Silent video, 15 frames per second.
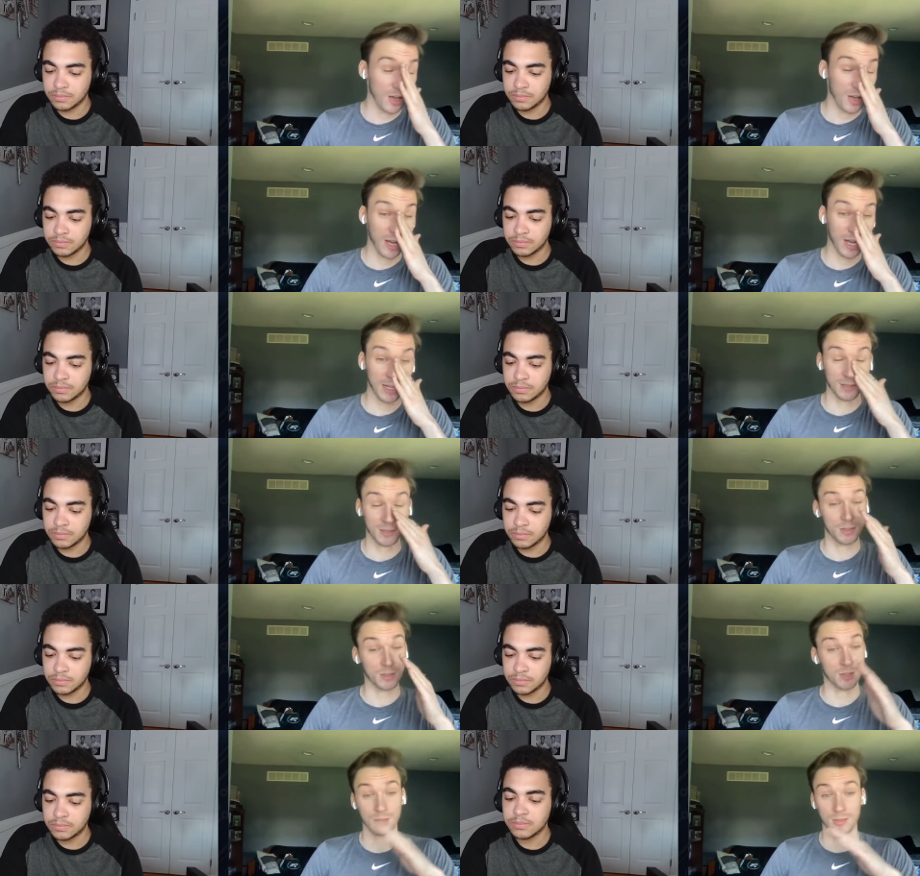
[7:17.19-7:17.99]
Speaker 1: uh,
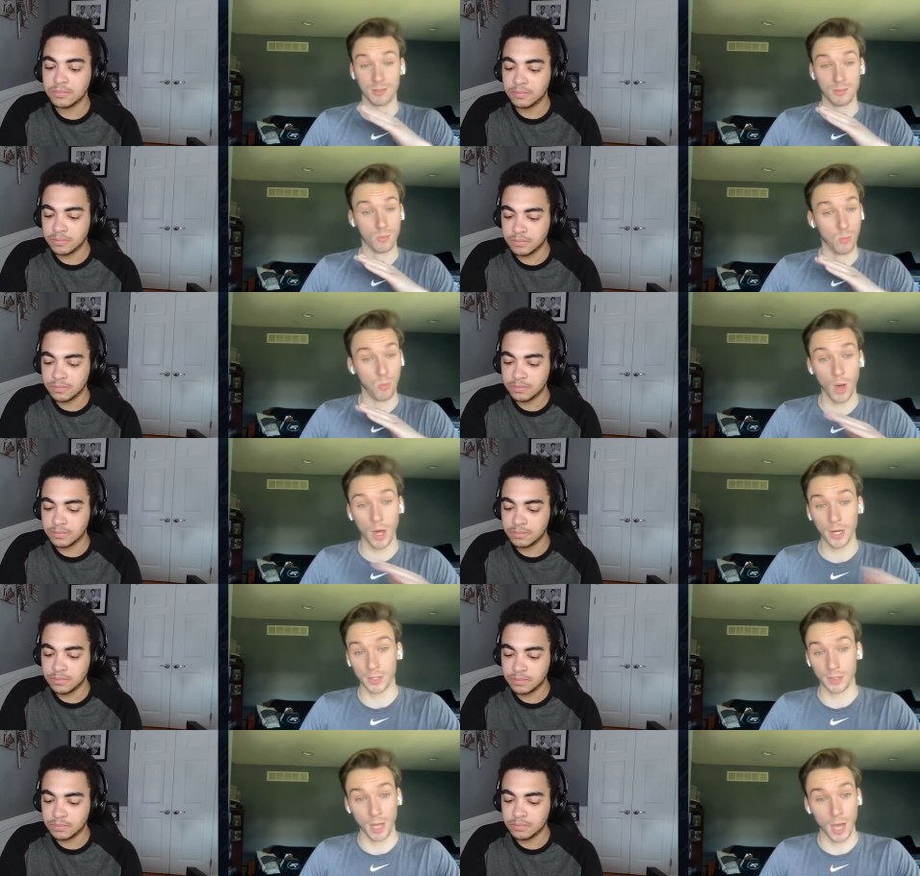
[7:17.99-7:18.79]
what
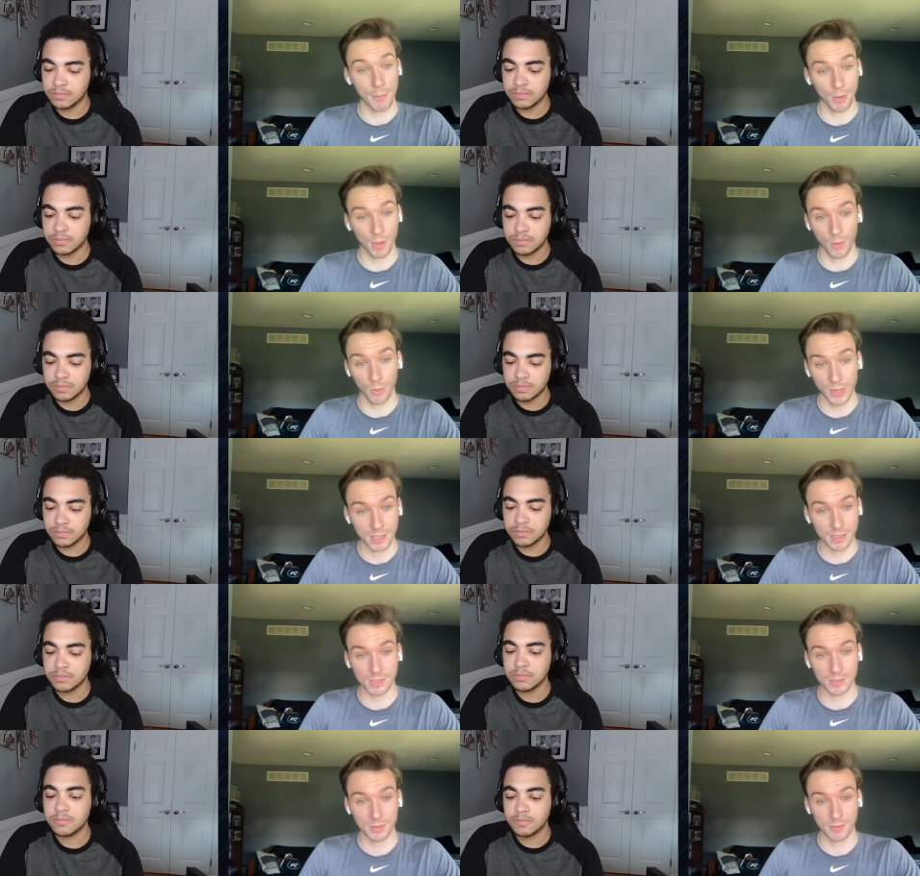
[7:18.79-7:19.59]
a couple of
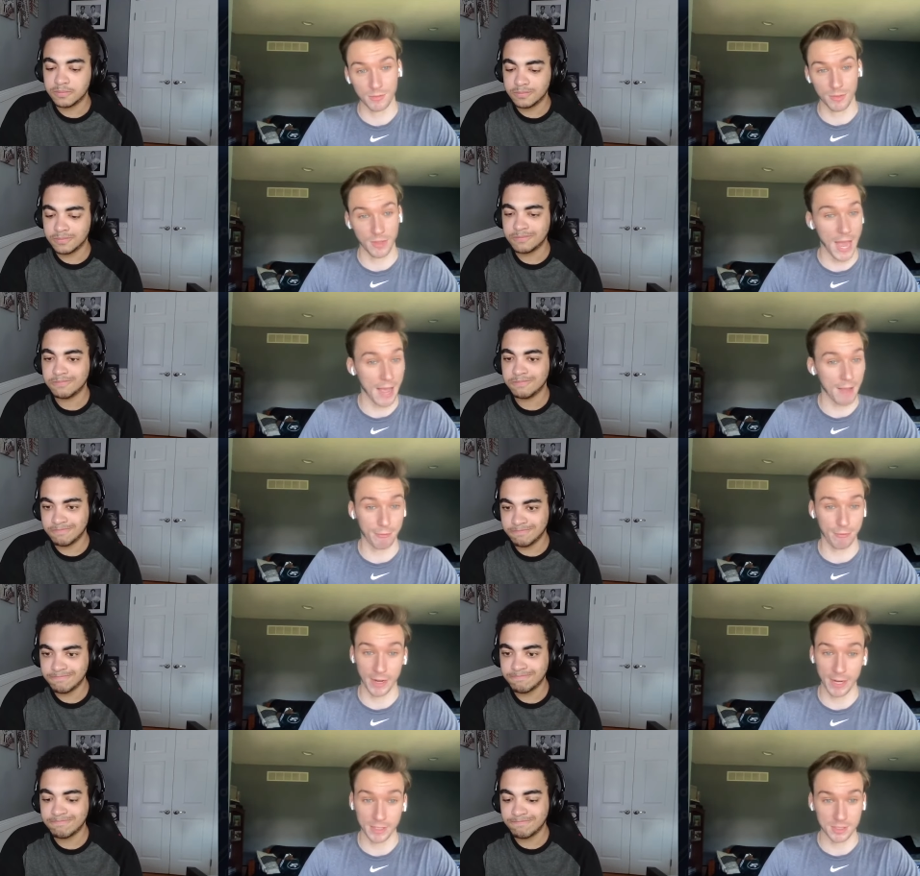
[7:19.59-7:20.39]
weeks for that
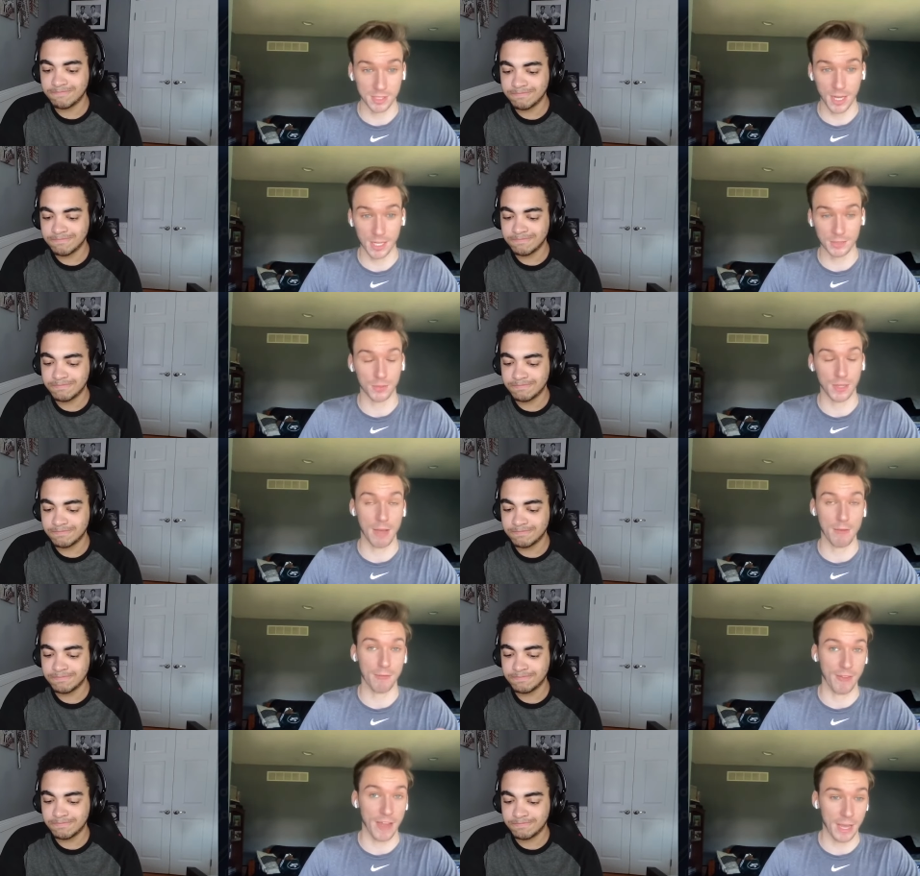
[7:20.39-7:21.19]
franchise, for
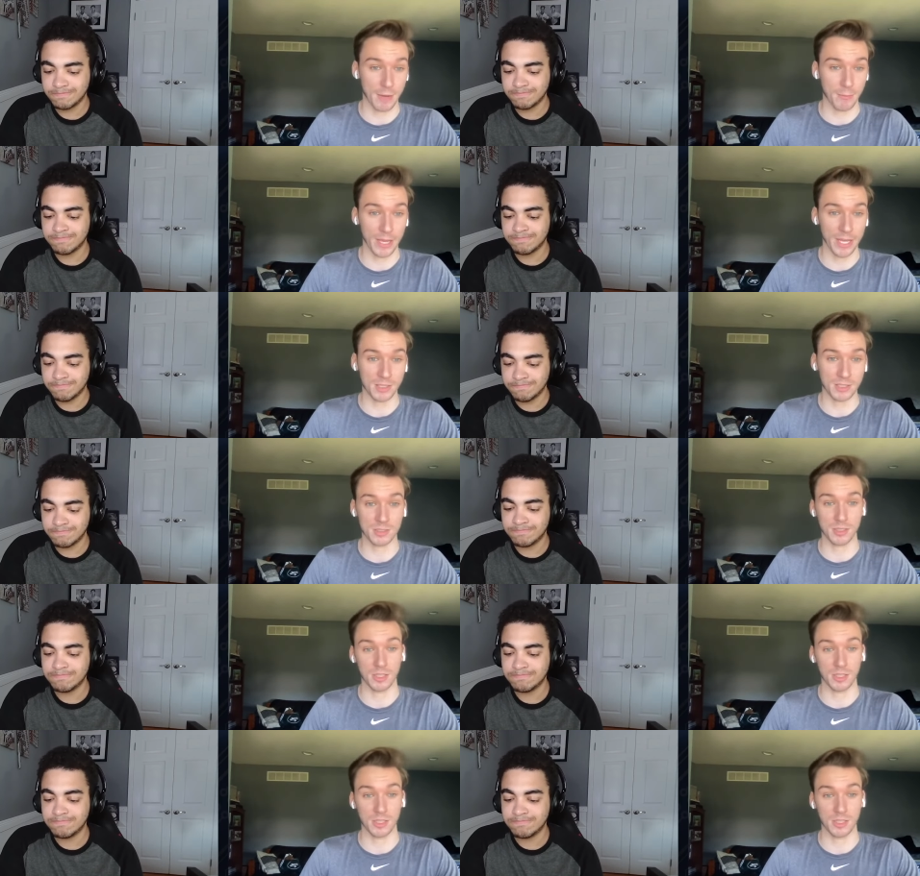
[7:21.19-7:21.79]
that fan base.